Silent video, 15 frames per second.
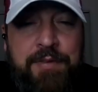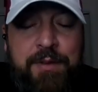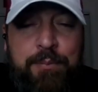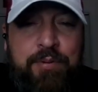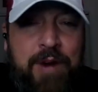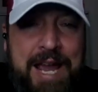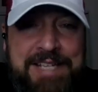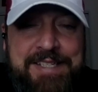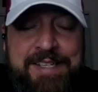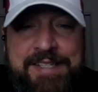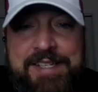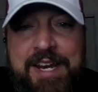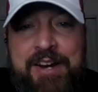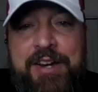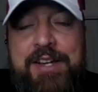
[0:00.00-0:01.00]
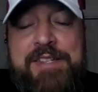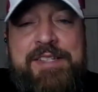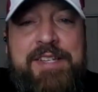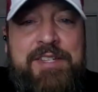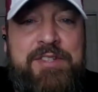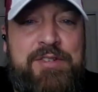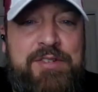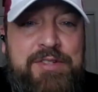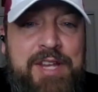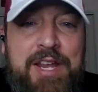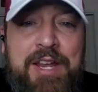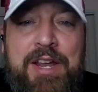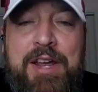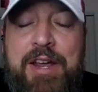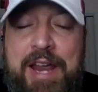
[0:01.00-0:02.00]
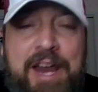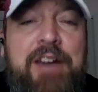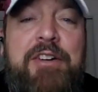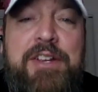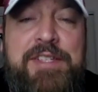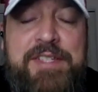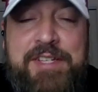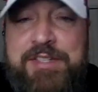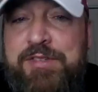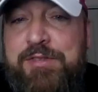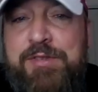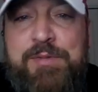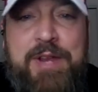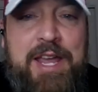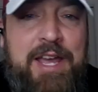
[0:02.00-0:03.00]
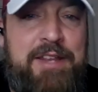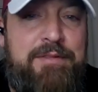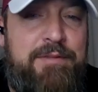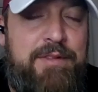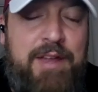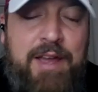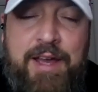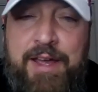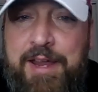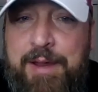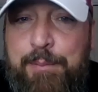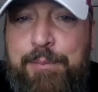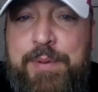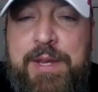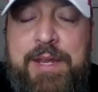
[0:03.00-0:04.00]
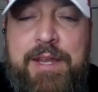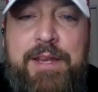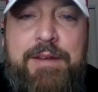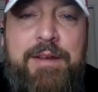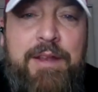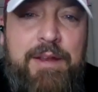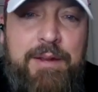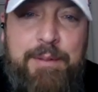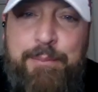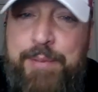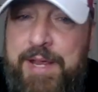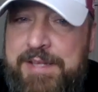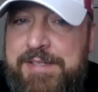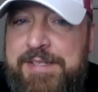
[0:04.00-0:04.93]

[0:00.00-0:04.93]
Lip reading: process era Sixers. We had Embiid, Ben